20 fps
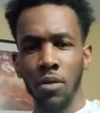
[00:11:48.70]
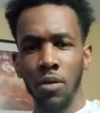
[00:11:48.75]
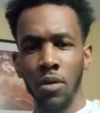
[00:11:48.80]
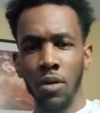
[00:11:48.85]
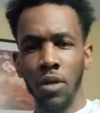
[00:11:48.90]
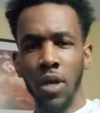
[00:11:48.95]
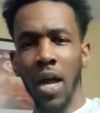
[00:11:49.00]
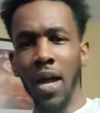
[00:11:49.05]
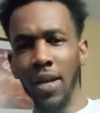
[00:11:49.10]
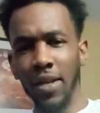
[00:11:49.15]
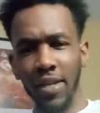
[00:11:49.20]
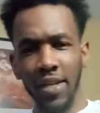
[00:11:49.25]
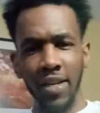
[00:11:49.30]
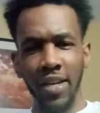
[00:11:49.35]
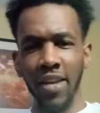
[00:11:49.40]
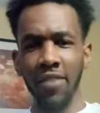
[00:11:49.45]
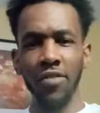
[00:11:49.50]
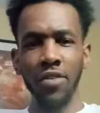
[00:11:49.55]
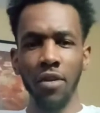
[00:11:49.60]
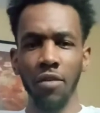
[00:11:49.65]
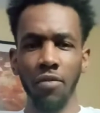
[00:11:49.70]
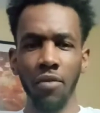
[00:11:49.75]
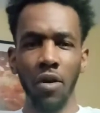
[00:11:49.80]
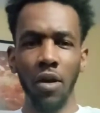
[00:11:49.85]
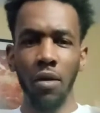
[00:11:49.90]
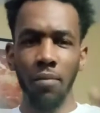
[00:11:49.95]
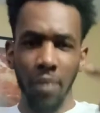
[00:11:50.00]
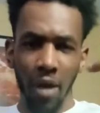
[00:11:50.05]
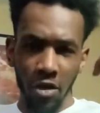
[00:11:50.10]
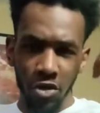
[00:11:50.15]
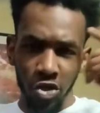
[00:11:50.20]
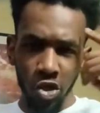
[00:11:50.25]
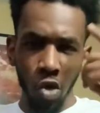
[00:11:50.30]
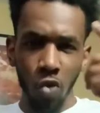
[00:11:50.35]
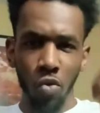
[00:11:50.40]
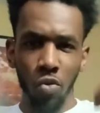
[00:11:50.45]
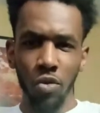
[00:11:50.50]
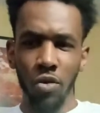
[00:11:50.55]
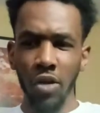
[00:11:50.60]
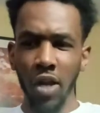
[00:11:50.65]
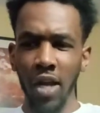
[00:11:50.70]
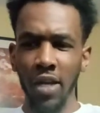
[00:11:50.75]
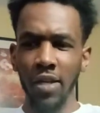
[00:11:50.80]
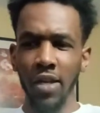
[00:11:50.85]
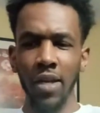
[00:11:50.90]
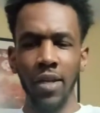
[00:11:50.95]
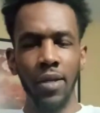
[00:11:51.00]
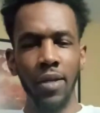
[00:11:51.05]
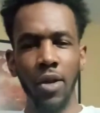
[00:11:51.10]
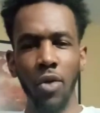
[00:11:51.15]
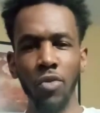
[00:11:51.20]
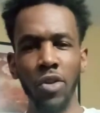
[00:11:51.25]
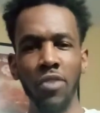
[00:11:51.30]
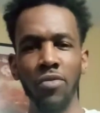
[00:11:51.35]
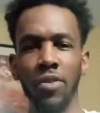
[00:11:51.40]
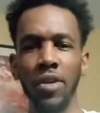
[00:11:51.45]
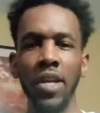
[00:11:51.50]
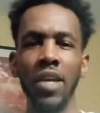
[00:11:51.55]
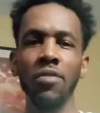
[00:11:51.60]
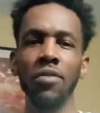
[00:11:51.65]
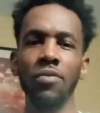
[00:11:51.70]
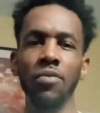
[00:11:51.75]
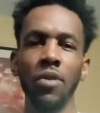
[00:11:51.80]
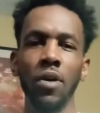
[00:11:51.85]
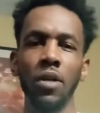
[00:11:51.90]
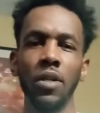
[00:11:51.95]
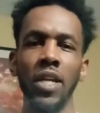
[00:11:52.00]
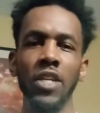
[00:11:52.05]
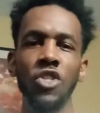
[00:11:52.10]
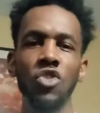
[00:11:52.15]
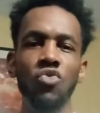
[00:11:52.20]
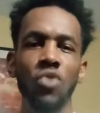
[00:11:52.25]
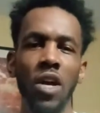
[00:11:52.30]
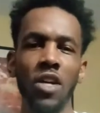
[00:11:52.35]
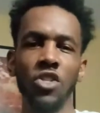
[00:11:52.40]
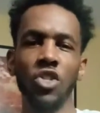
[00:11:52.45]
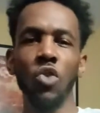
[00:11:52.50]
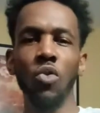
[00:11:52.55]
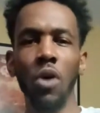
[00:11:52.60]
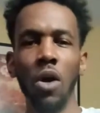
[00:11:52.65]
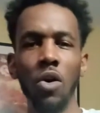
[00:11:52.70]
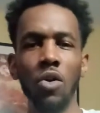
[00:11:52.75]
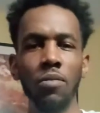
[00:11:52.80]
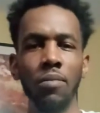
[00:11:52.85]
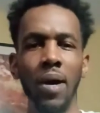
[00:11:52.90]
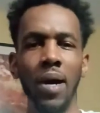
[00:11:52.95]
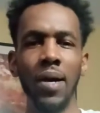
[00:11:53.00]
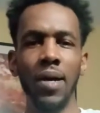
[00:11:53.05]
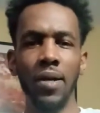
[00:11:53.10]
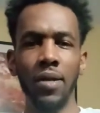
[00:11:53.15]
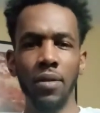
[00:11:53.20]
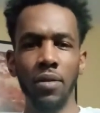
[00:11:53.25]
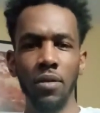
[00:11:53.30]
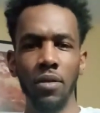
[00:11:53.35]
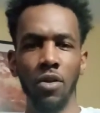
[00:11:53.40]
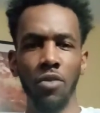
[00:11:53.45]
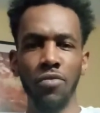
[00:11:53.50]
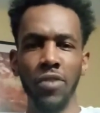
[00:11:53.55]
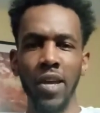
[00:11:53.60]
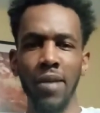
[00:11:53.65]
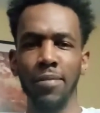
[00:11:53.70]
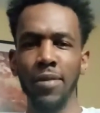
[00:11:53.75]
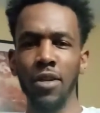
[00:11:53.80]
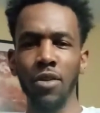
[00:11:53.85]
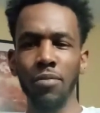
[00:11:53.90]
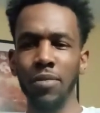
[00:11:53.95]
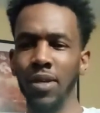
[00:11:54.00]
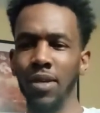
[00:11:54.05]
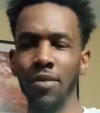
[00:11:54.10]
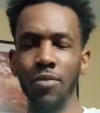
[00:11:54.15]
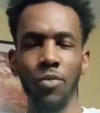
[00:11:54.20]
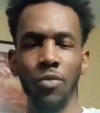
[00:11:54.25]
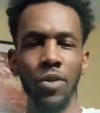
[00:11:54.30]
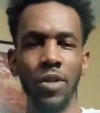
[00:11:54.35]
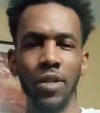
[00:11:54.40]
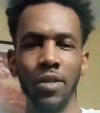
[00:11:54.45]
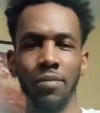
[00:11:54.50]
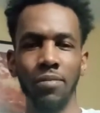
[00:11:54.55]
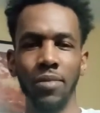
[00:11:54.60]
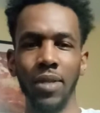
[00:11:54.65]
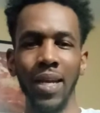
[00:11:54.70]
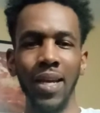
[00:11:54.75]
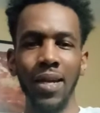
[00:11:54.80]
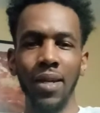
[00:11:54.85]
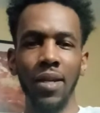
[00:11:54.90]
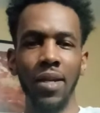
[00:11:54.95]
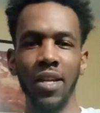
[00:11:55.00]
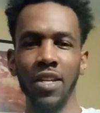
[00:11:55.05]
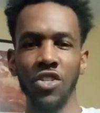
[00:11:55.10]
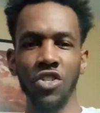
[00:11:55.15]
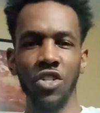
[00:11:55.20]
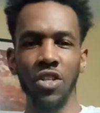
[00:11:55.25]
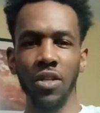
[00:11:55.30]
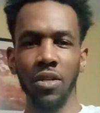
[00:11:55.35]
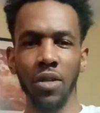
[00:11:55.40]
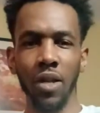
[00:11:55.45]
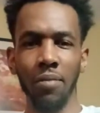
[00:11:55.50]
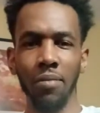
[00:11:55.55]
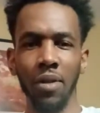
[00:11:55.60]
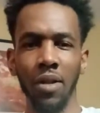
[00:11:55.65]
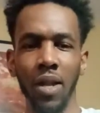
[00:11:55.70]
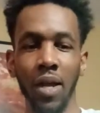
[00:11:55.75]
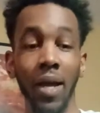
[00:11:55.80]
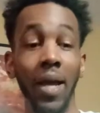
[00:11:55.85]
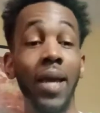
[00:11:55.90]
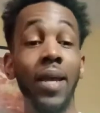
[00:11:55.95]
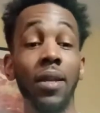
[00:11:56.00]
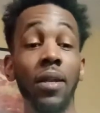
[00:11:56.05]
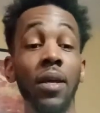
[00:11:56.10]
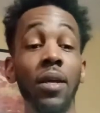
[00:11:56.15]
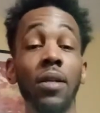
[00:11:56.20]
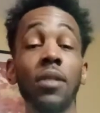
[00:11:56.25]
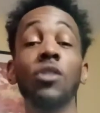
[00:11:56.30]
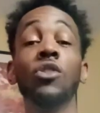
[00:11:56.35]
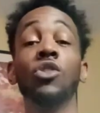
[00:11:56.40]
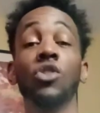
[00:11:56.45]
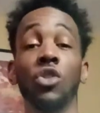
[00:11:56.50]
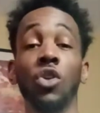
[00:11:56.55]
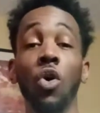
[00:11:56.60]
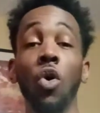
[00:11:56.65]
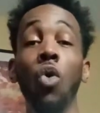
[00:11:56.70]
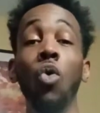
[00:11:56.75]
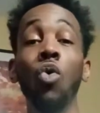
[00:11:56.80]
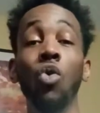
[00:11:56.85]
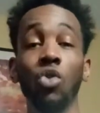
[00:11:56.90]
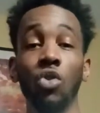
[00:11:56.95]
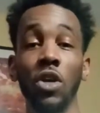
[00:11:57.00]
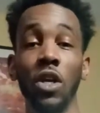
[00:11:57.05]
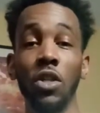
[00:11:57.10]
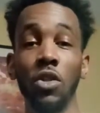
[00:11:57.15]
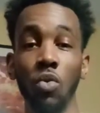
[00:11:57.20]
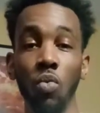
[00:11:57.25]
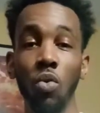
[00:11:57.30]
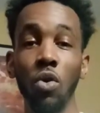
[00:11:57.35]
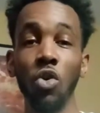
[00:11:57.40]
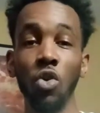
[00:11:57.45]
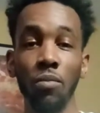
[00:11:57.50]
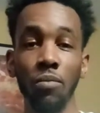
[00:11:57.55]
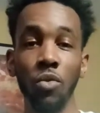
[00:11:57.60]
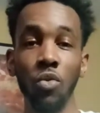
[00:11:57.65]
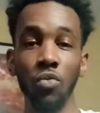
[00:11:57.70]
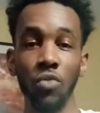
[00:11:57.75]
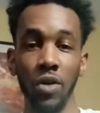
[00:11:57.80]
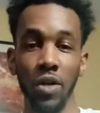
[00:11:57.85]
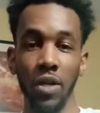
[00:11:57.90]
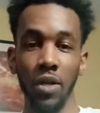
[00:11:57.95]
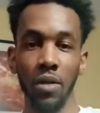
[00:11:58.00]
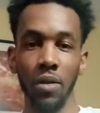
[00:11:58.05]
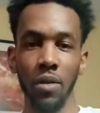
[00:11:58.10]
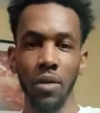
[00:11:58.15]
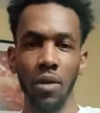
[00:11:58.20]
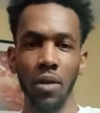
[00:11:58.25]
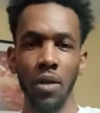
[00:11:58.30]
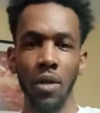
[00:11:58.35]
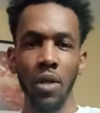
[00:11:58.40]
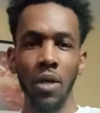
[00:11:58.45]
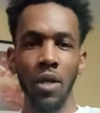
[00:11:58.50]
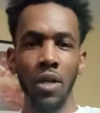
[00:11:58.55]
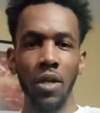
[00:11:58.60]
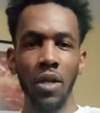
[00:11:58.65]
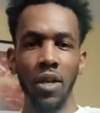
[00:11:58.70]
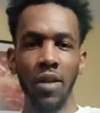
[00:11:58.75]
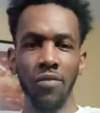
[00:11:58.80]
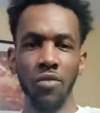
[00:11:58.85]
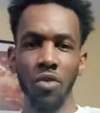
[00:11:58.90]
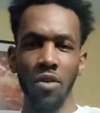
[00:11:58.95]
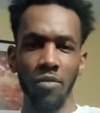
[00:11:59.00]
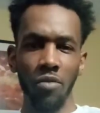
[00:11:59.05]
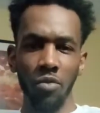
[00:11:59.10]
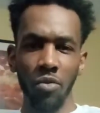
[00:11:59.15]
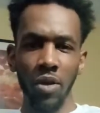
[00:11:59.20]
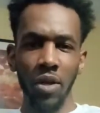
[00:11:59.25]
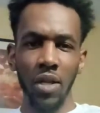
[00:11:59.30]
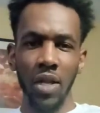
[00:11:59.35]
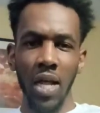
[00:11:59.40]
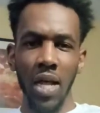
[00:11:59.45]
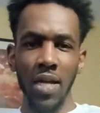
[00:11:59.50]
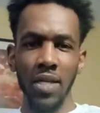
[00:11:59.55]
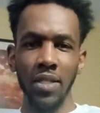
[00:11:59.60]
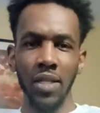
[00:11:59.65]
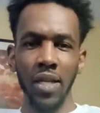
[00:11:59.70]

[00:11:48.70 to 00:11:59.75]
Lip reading: Not giving a fuck about don't even give a fuck that you got your own mind. Your family don't be really thinking of that shit. They be like, hey, nigga, this is the order that the world moving in. Have you ever realized